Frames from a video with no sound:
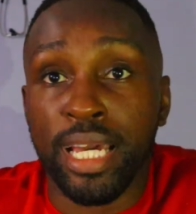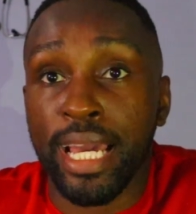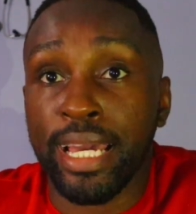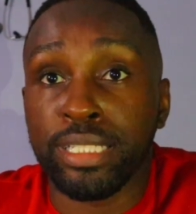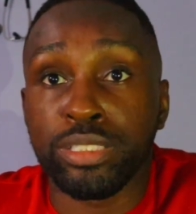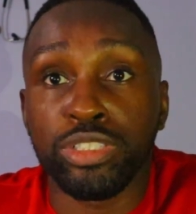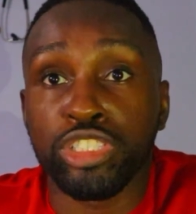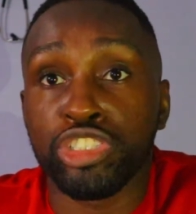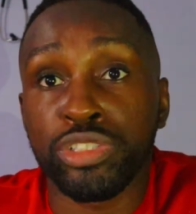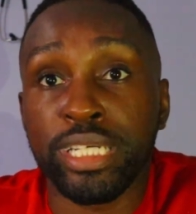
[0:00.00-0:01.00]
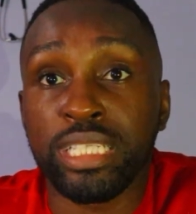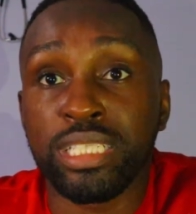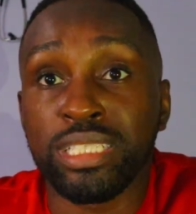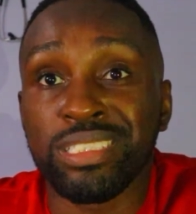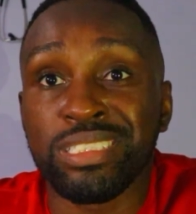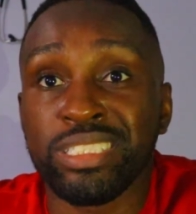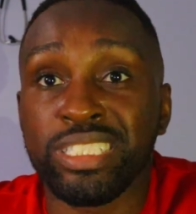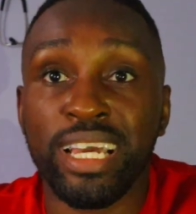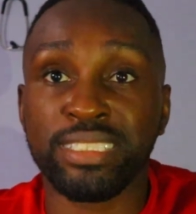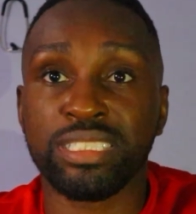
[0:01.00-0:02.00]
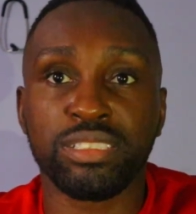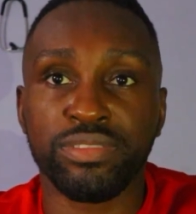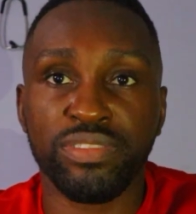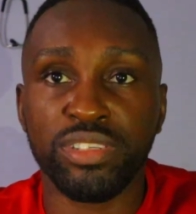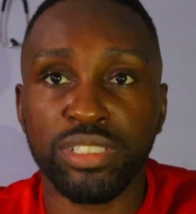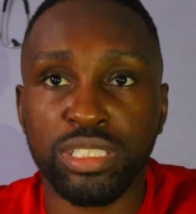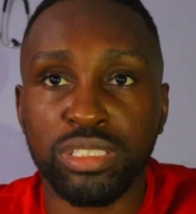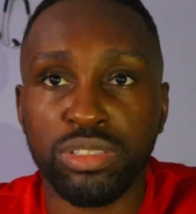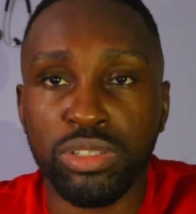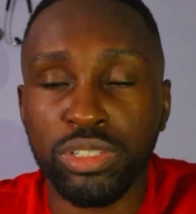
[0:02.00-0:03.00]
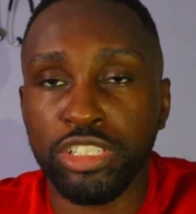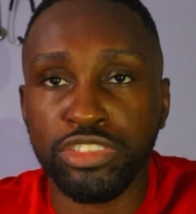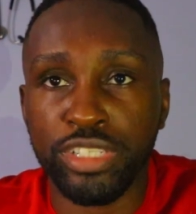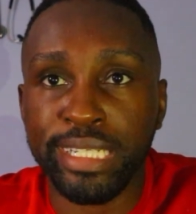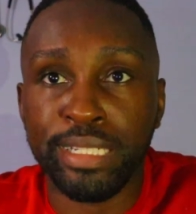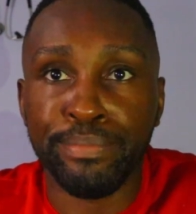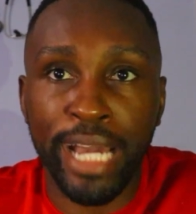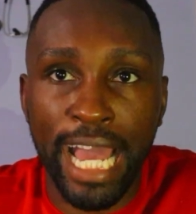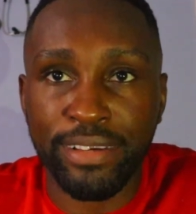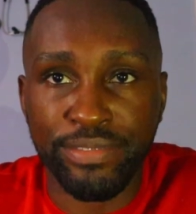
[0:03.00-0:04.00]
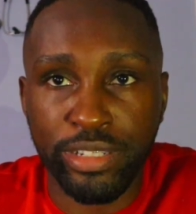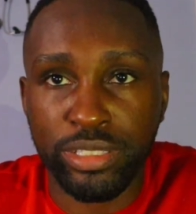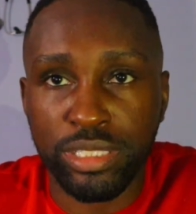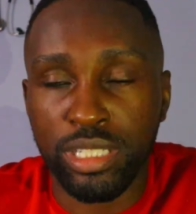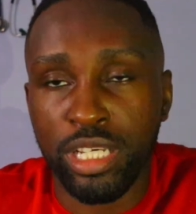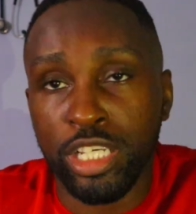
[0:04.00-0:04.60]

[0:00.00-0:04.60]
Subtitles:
and you're training chest first or you're training back first,